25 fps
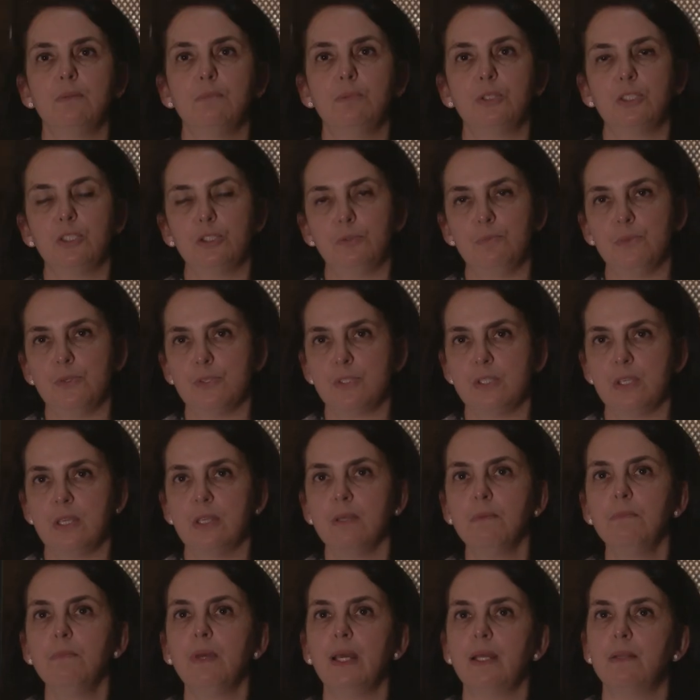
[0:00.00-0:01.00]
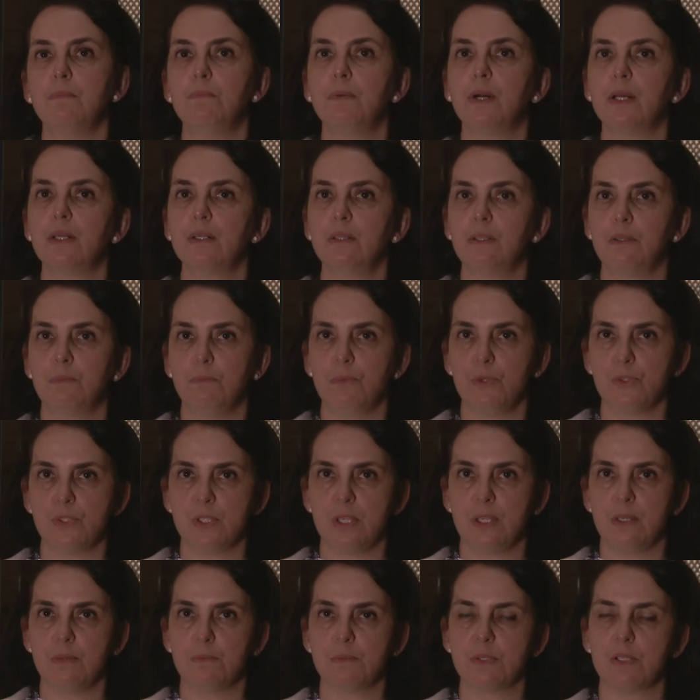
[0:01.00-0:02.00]
the British Museum and partner
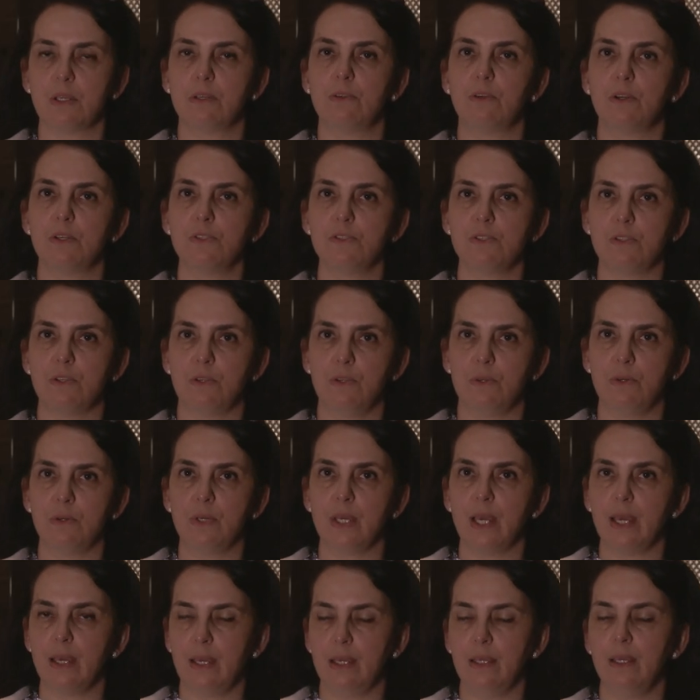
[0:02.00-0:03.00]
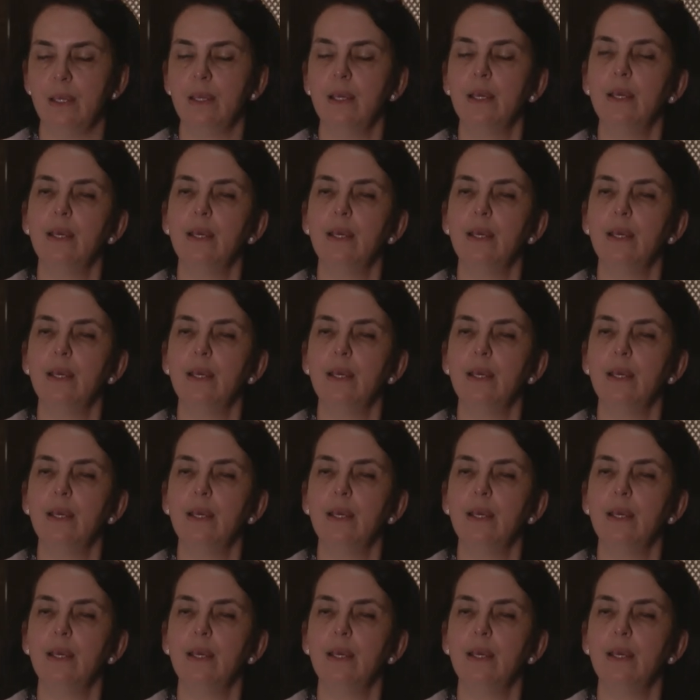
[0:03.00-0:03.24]
museums across the UK.